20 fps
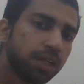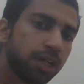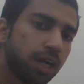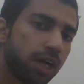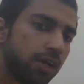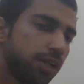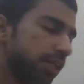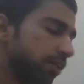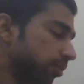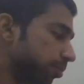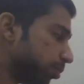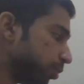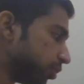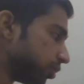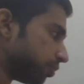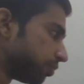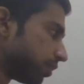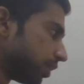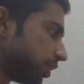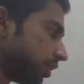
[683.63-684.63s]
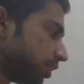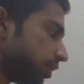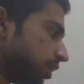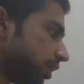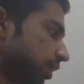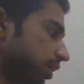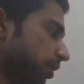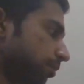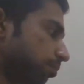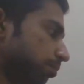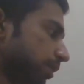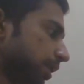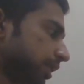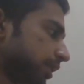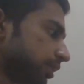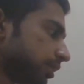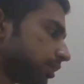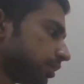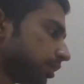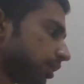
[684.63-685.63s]
How Liverpool's front three
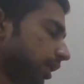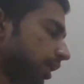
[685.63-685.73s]
pressed